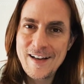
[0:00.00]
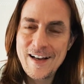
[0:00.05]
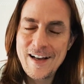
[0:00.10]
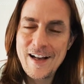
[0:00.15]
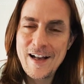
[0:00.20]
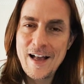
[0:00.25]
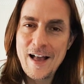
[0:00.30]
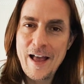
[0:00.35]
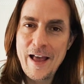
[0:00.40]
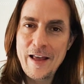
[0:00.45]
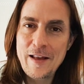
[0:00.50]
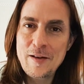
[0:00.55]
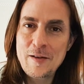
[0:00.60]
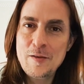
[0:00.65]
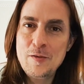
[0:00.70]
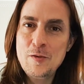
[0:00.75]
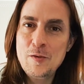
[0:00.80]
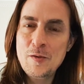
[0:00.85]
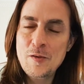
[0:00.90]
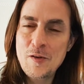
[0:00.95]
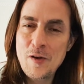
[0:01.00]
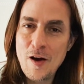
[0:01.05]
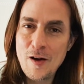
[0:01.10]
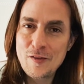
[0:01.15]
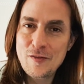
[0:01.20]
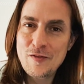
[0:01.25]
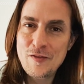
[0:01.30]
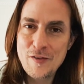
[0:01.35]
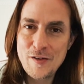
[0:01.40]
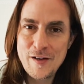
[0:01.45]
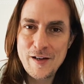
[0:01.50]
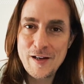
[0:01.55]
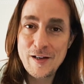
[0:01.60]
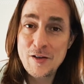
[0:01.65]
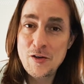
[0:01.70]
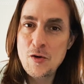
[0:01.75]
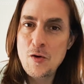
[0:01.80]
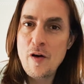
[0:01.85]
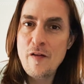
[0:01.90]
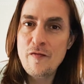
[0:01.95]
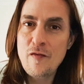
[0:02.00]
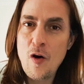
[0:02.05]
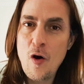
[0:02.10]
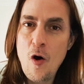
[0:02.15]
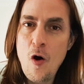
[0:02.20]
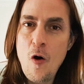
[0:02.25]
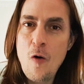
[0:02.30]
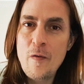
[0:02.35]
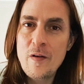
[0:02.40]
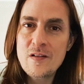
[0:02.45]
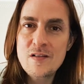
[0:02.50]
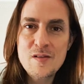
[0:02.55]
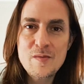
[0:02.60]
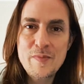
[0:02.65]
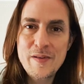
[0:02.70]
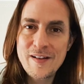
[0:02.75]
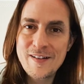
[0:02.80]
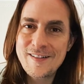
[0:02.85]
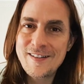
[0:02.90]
And do not forget, you have always been